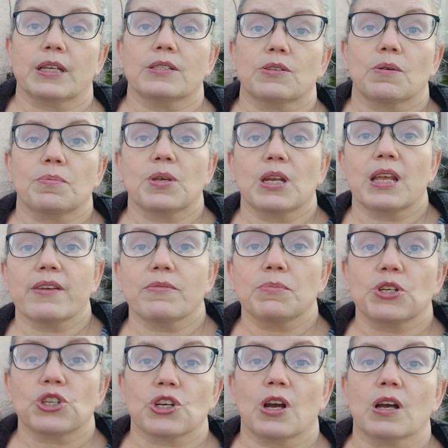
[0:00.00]
So I'm going to give them a
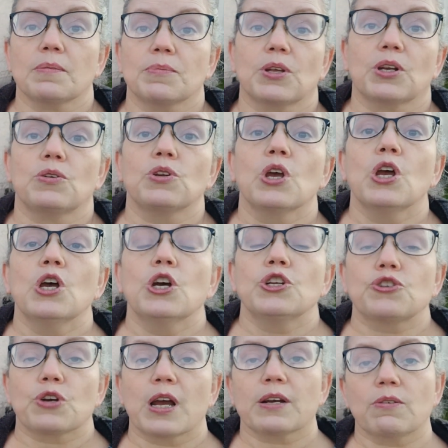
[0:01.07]
shot. I'm going to
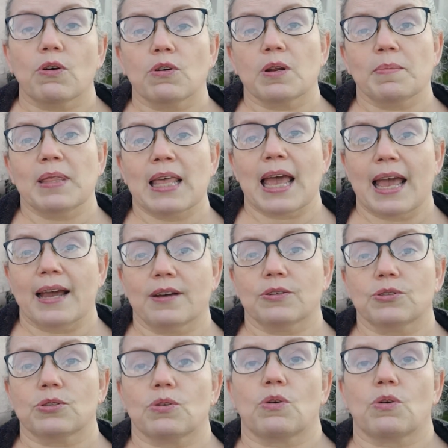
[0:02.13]
try growing them in the house,